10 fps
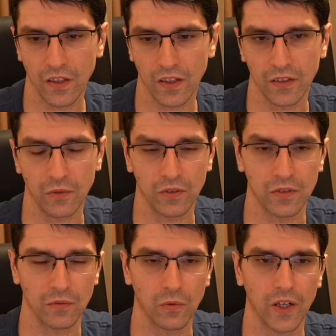And
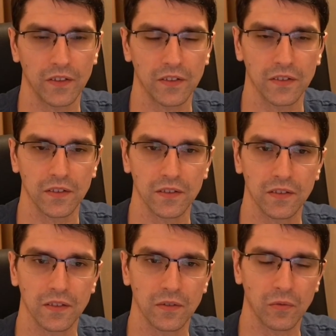white
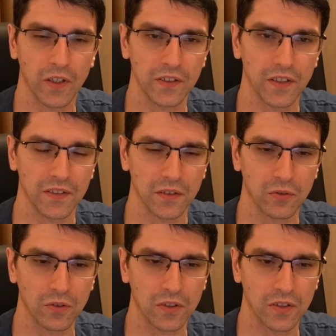takes the
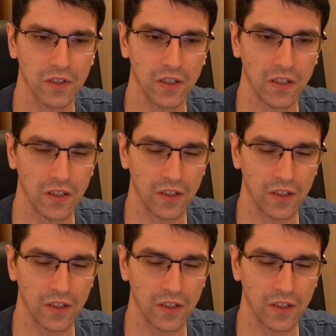rook.